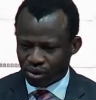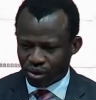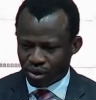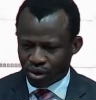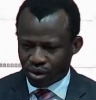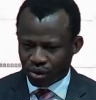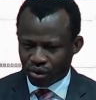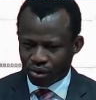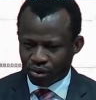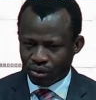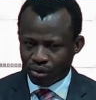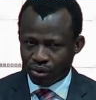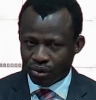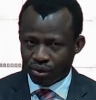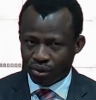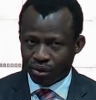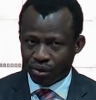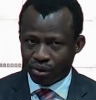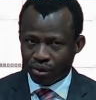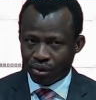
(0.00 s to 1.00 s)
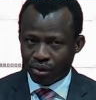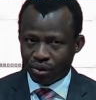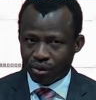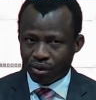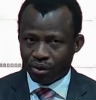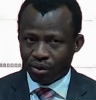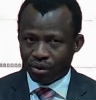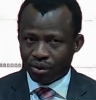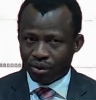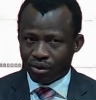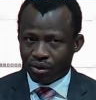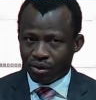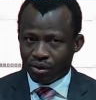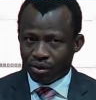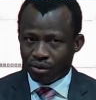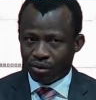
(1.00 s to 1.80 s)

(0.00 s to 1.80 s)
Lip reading: [no speech]